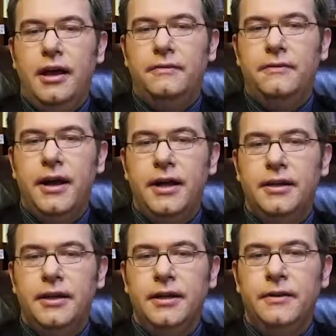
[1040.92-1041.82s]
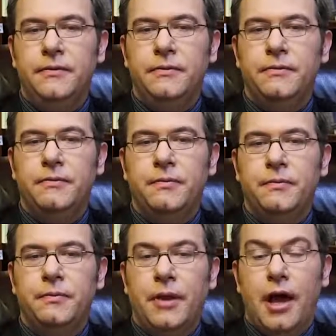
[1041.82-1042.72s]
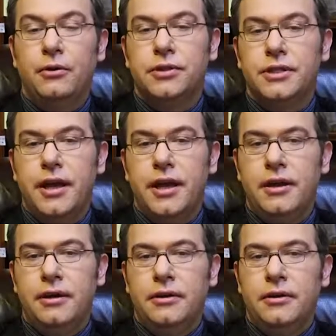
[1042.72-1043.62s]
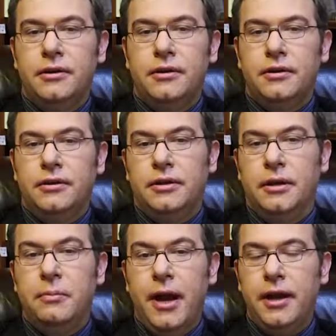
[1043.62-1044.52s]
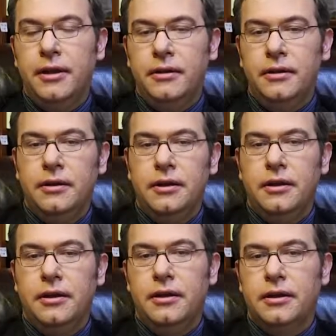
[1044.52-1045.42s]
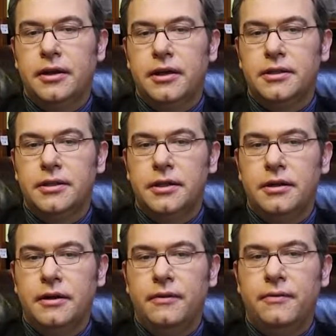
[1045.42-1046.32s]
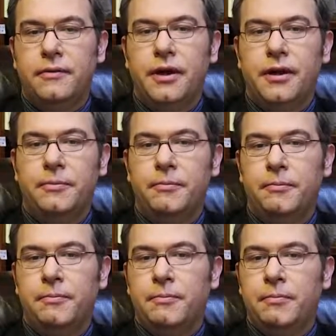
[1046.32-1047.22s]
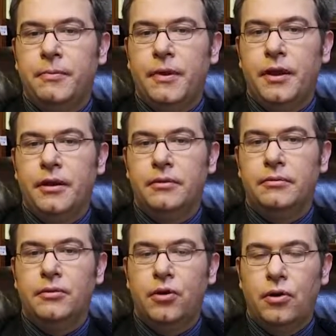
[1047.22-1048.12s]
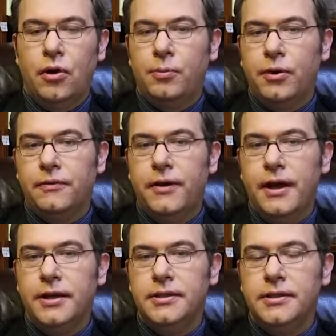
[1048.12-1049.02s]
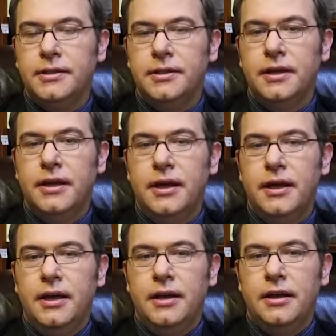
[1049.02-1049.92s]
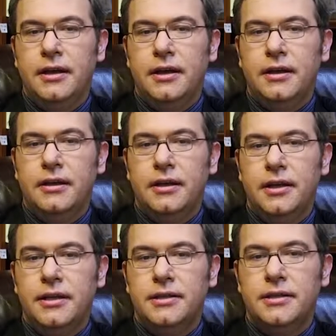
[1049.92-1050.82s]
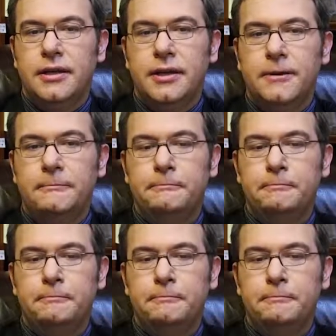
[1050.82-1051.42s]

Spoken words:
And finally, I would say the main concern of corporate finance is the